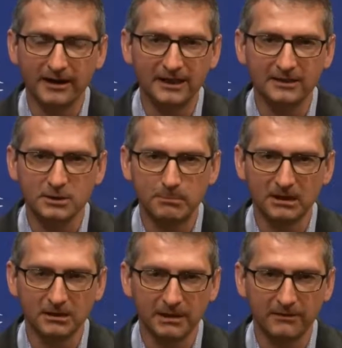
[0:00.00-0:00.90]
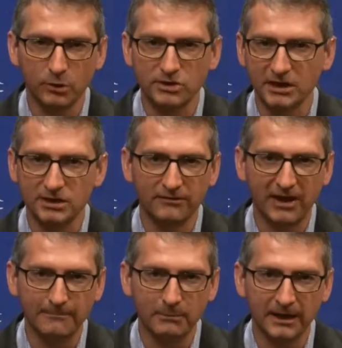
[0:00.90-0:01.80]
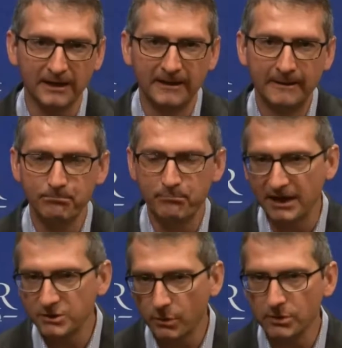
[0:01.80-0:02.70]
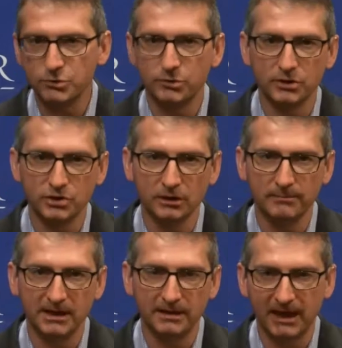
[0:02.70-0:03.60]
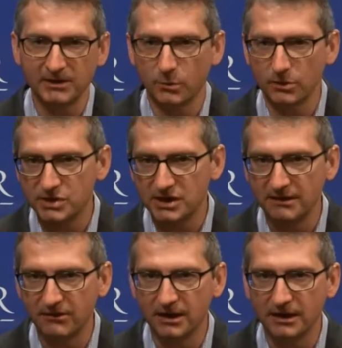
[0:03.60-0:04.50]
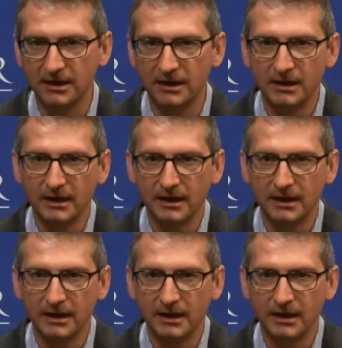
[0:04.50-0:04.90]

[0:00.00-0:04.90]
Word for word: And I think there's been a little bit of rotation of ad money back towards traditional media, back towards TV,